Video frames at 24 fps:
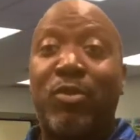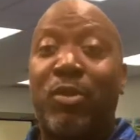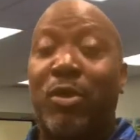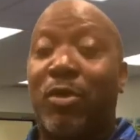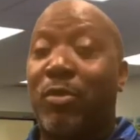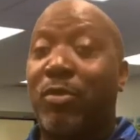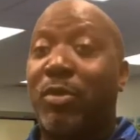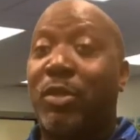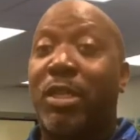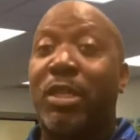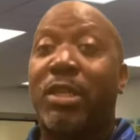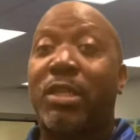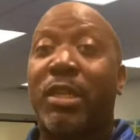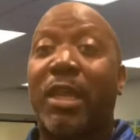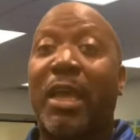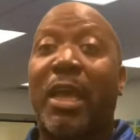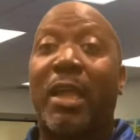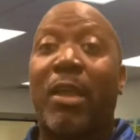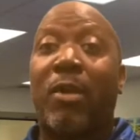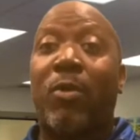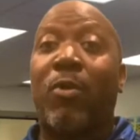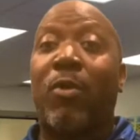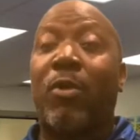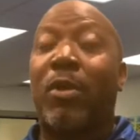just
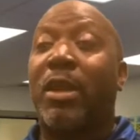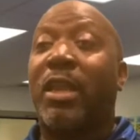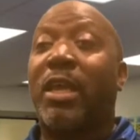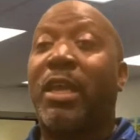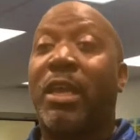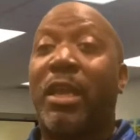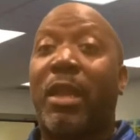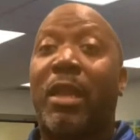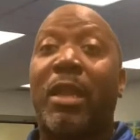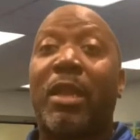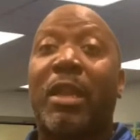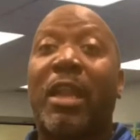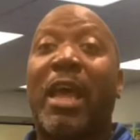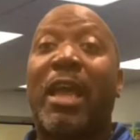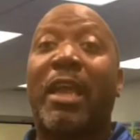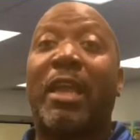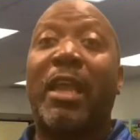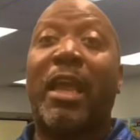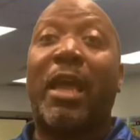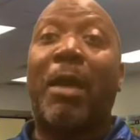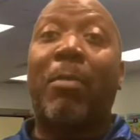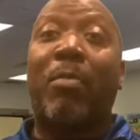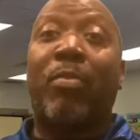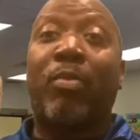like, like
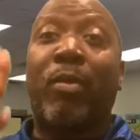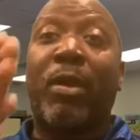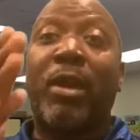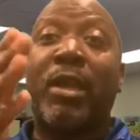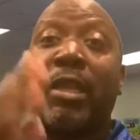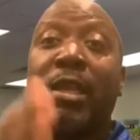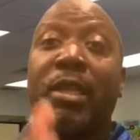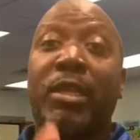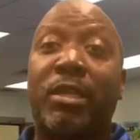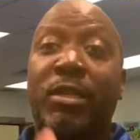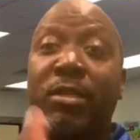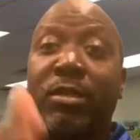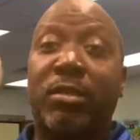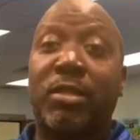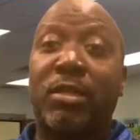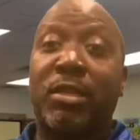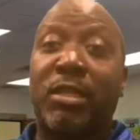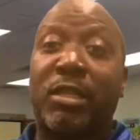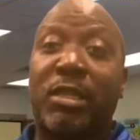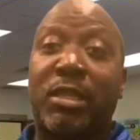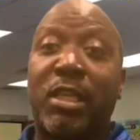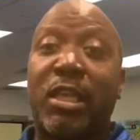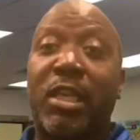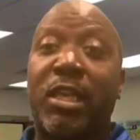I break it into
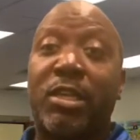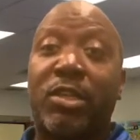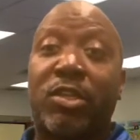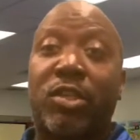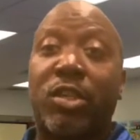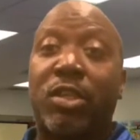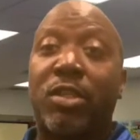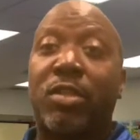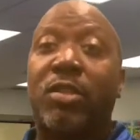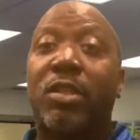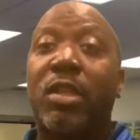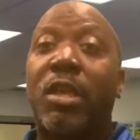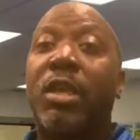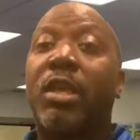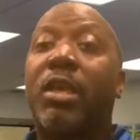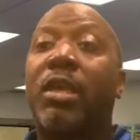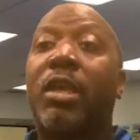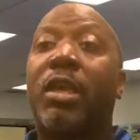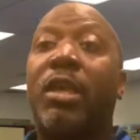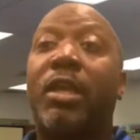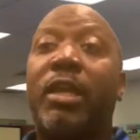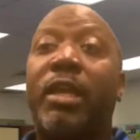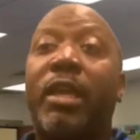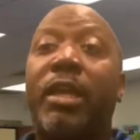sections
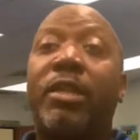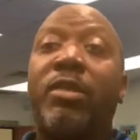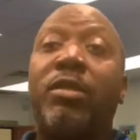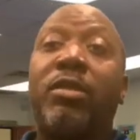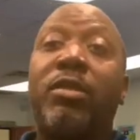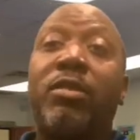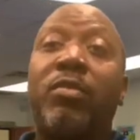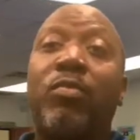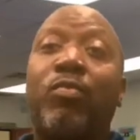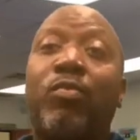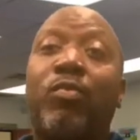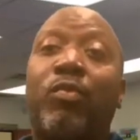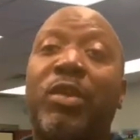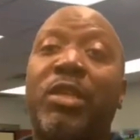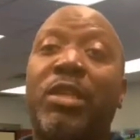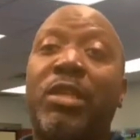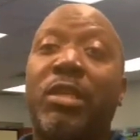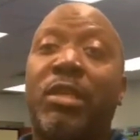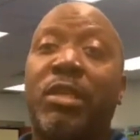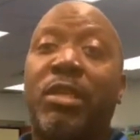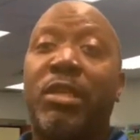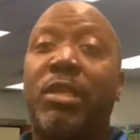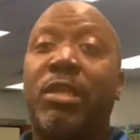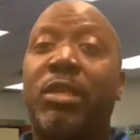and let them
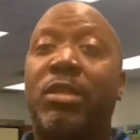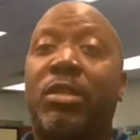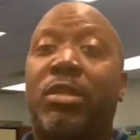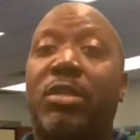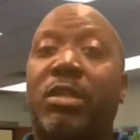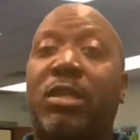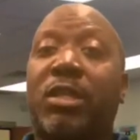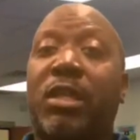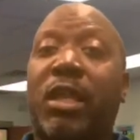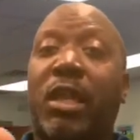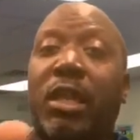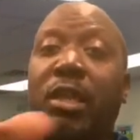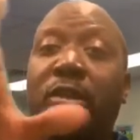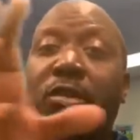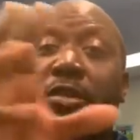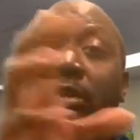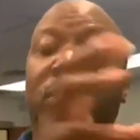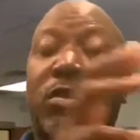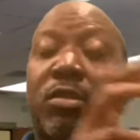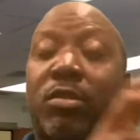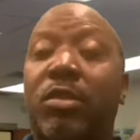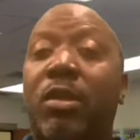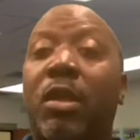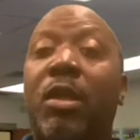read each
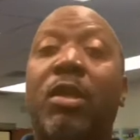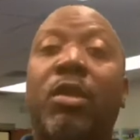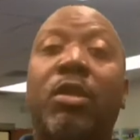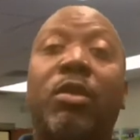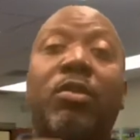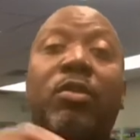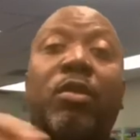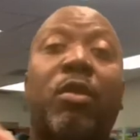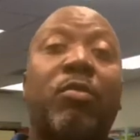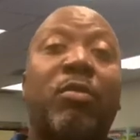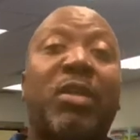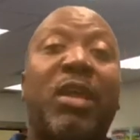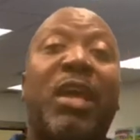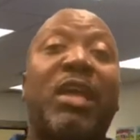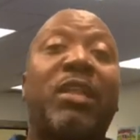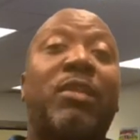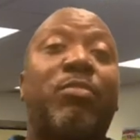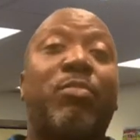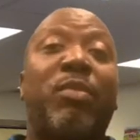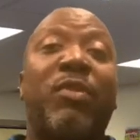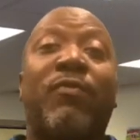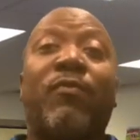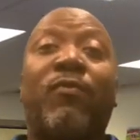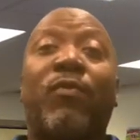section. So that's
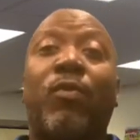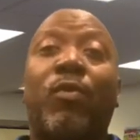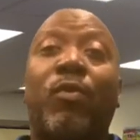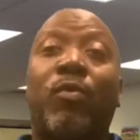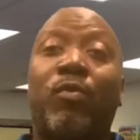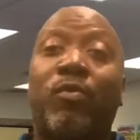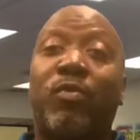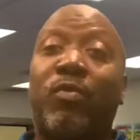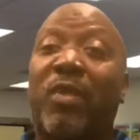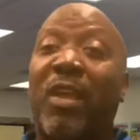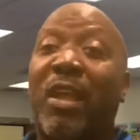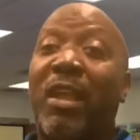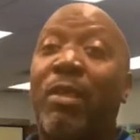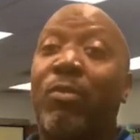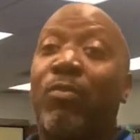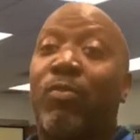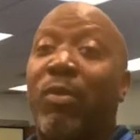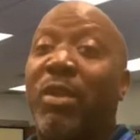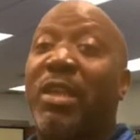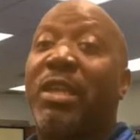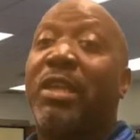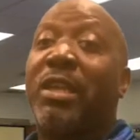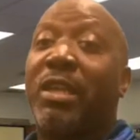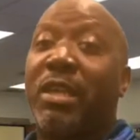before they
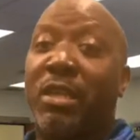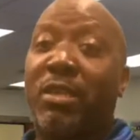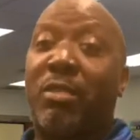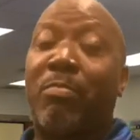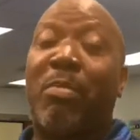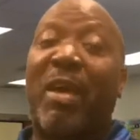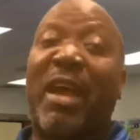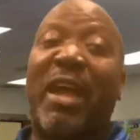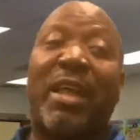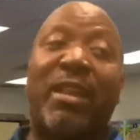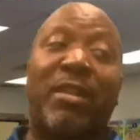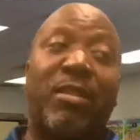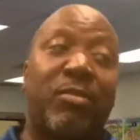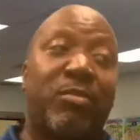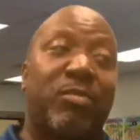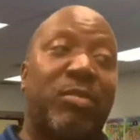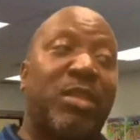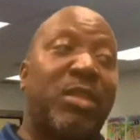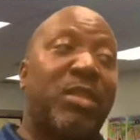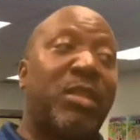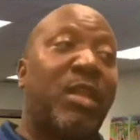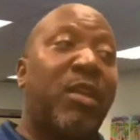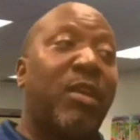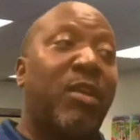read it by
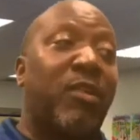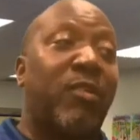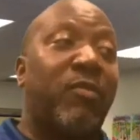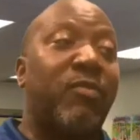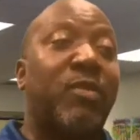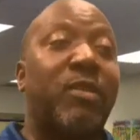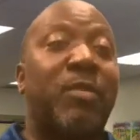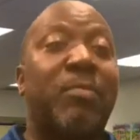themselves.